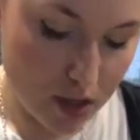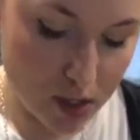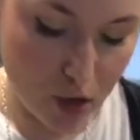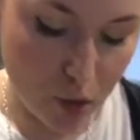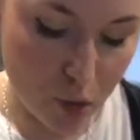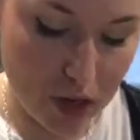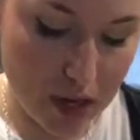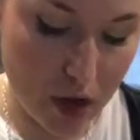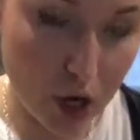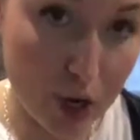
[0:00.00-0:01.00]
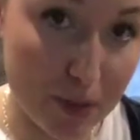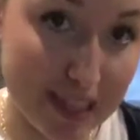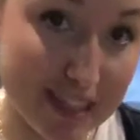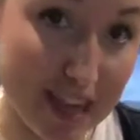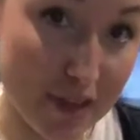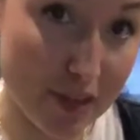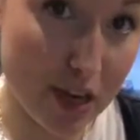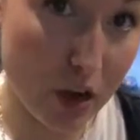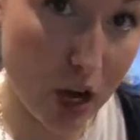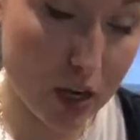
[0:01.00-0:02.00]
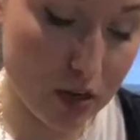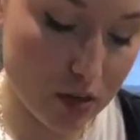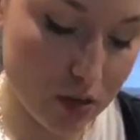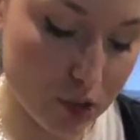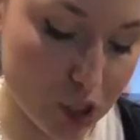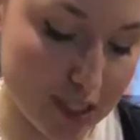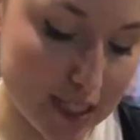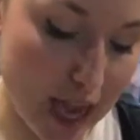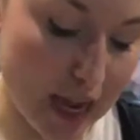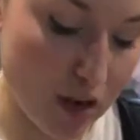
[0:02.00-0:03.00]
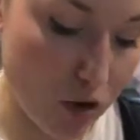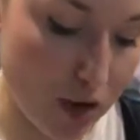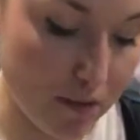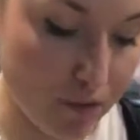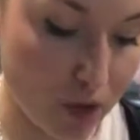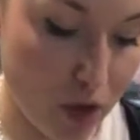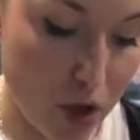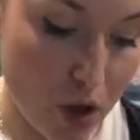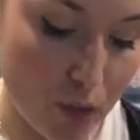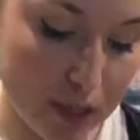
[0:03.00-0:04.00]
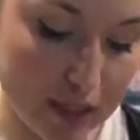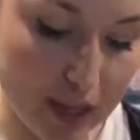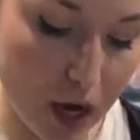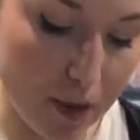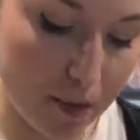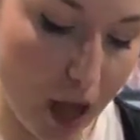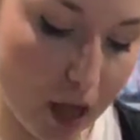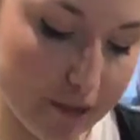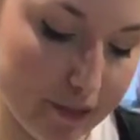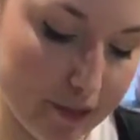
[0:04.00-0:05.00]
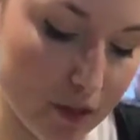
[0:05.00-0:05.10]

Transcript: So we are gonna put the safety guard, just slide it on. We stick our block of